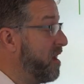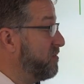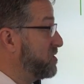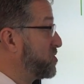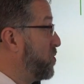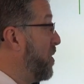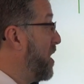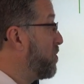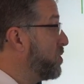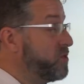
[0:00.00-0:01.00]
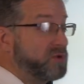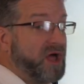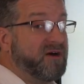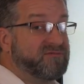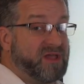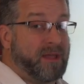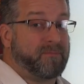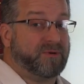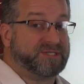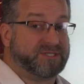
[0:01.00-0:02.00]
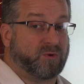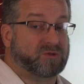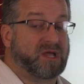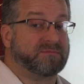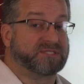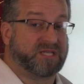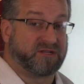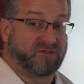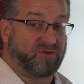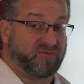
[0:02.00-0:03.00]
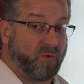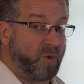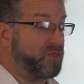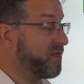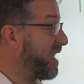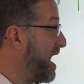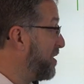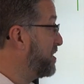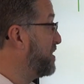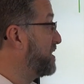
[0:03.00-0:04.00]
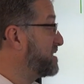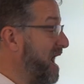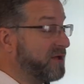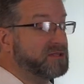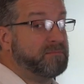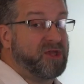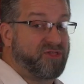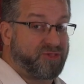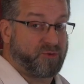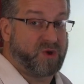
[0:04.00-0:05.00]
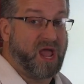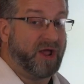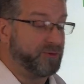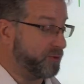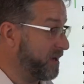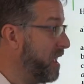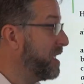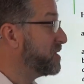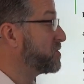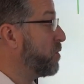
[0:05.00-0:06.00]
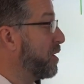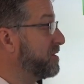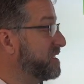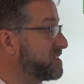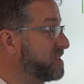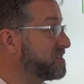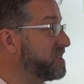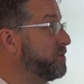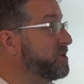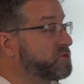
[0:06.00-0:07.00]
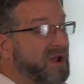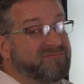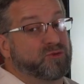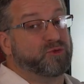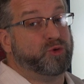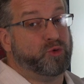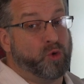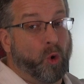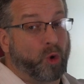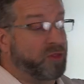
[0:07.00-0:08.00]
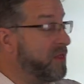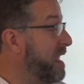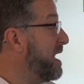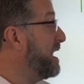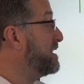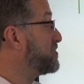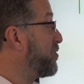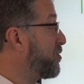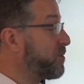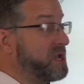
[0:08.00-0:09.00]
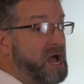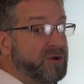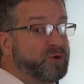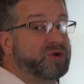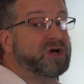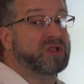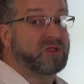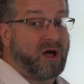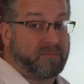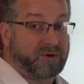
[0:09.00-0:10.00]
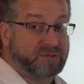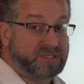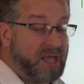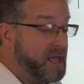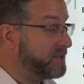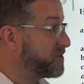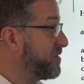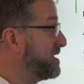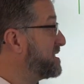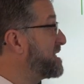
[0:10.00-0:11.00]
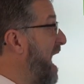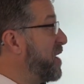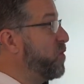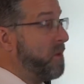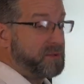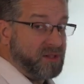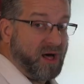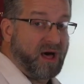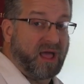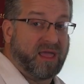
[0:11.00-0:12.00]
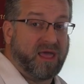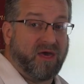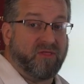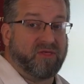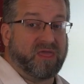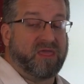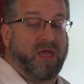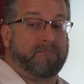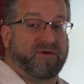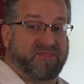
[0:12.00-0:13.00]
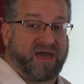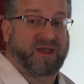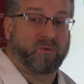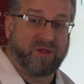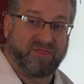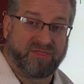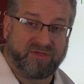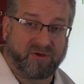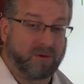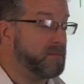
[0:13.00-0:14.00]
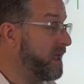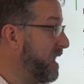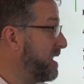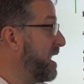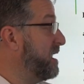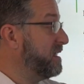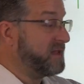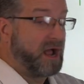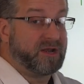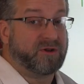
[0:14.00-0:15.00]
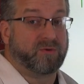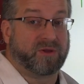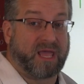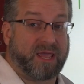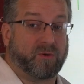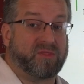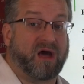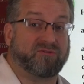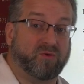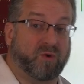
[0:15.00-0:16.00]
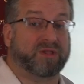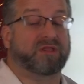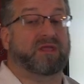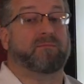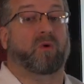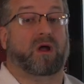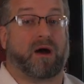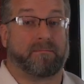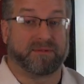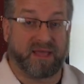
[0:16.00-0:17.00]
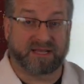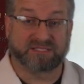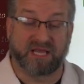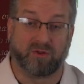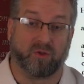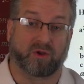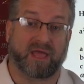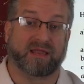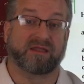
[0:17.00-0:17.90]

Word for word: The square root of 9.0 times 10 to the fourth calculates out to be 300. So our distance that we traveled due north is 300 kilometers. So this is how you apply the Pythagorean theorem in a 90 degree angle. Now if you wanted to get more complex and look at